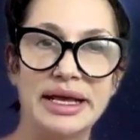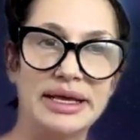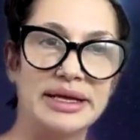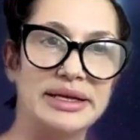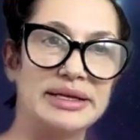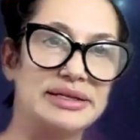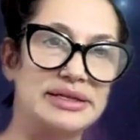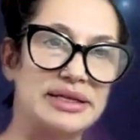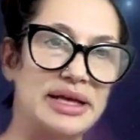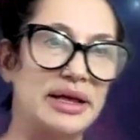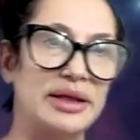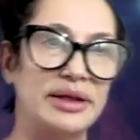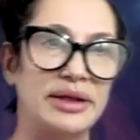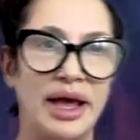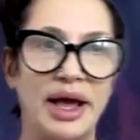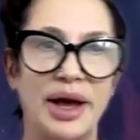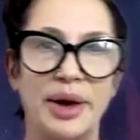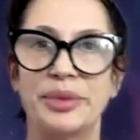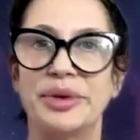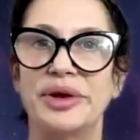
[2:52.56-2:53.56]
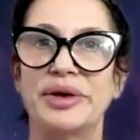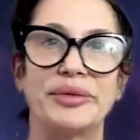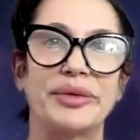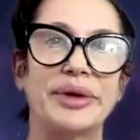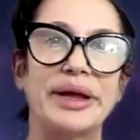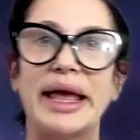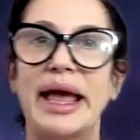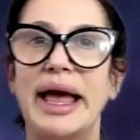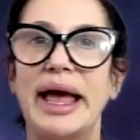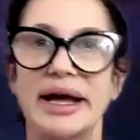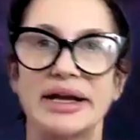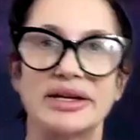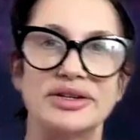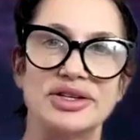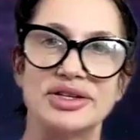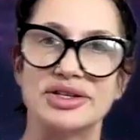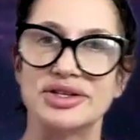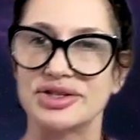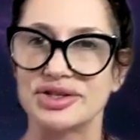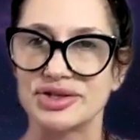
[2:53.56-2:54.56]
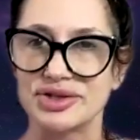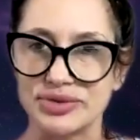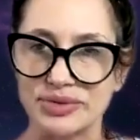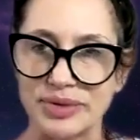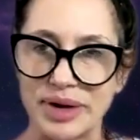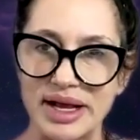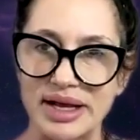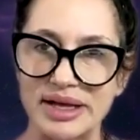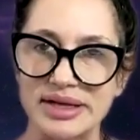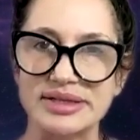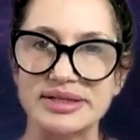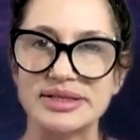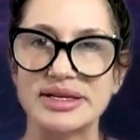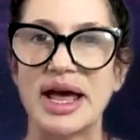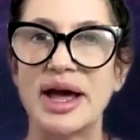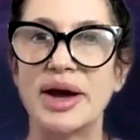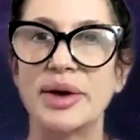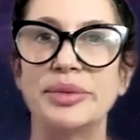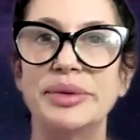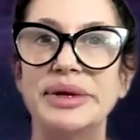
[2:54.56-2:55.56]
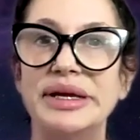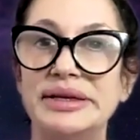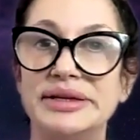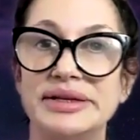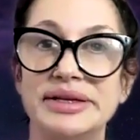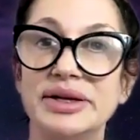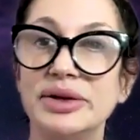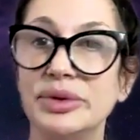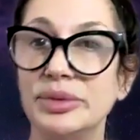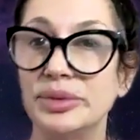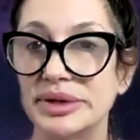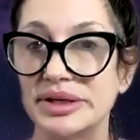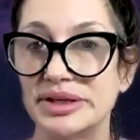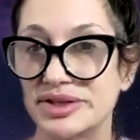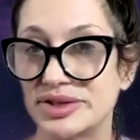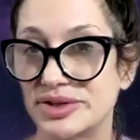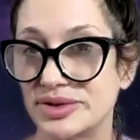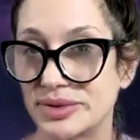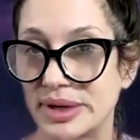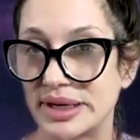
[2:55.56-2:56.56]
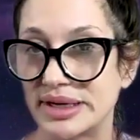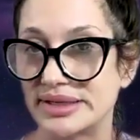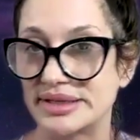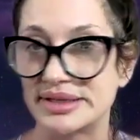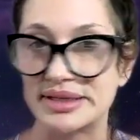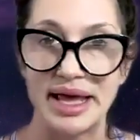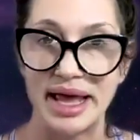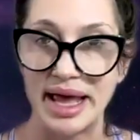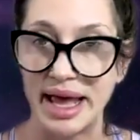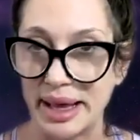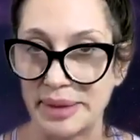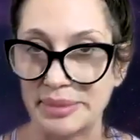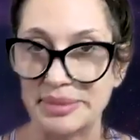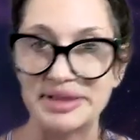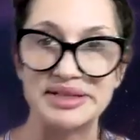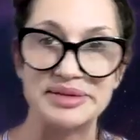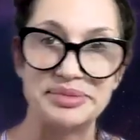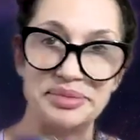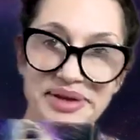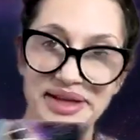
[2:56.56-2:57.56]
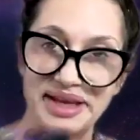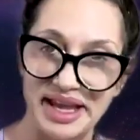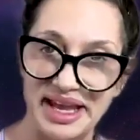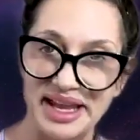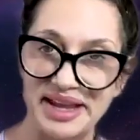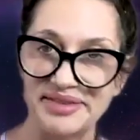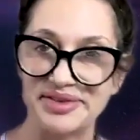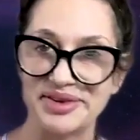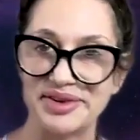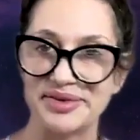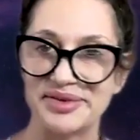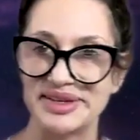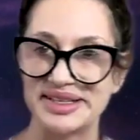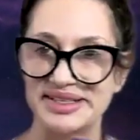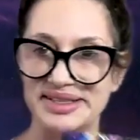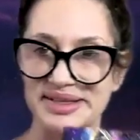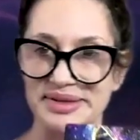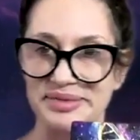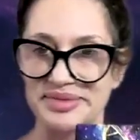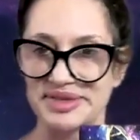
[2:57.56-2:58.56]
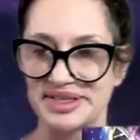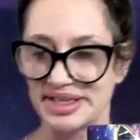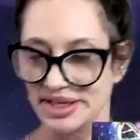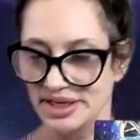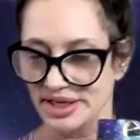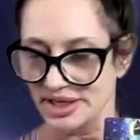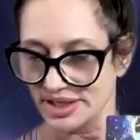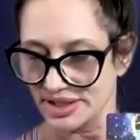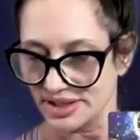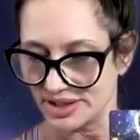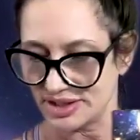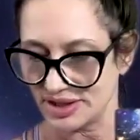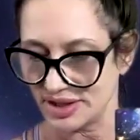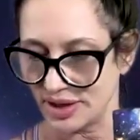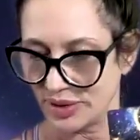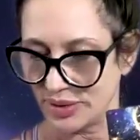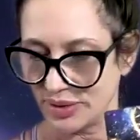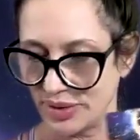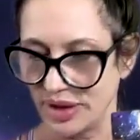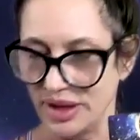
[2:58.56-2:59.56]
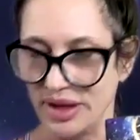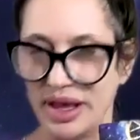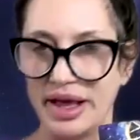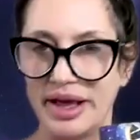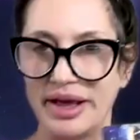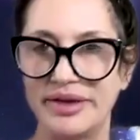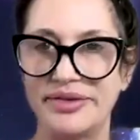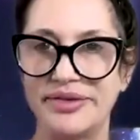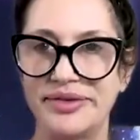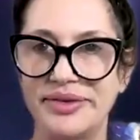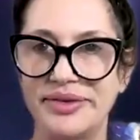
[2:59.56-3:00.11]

is how we react to stress, how we deal with stress, the habits, behaviorisms. So I